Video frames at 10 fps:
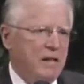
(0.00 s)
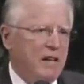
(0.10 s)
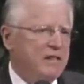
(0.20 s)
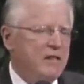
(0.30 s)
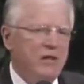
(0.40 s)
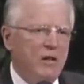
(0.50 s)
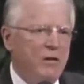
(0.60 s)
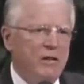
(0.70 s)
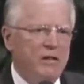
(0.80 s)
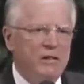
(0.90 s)
I said, you
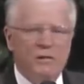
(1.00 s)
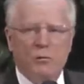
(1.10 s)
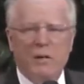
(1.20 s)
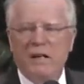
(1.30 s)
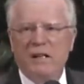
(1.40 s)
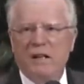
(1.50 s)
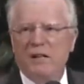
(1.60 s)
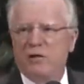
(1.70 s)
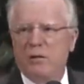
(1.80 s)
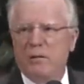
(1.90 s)
know, we
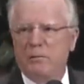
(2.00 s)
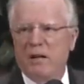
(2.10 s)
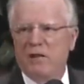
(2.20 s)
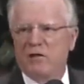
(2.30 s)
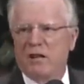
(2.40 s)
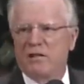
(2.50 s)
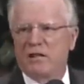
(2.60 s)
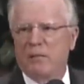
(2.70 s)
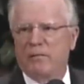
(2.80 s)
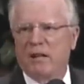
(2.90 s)
as human beings are
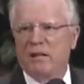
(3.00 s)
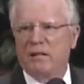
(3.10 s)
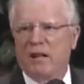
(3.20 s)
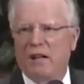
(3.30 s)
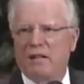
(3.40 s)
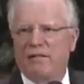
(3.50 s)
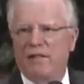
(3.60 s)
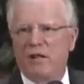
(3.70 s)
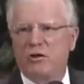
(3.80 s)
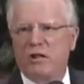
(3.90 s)
something like
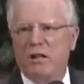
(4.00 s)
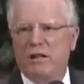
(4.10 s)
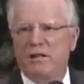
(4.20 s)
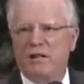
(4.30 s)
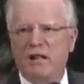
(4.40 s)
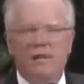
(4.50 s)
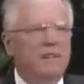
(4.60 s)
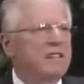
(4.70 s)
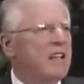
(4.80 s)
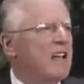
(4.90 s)
fish in a sea
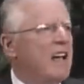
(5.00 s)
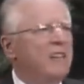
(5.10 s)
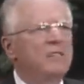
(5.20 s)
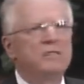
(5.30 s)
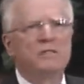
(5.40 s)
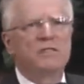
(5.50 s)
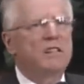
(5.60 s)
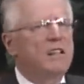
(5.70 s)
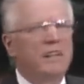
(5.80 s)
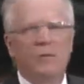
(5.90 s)
that say, I don't
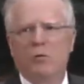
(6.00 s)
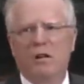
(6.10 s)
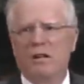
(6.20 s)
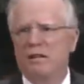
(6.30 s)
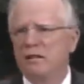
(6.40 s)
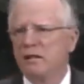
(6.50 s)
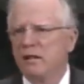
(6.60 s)
see any water.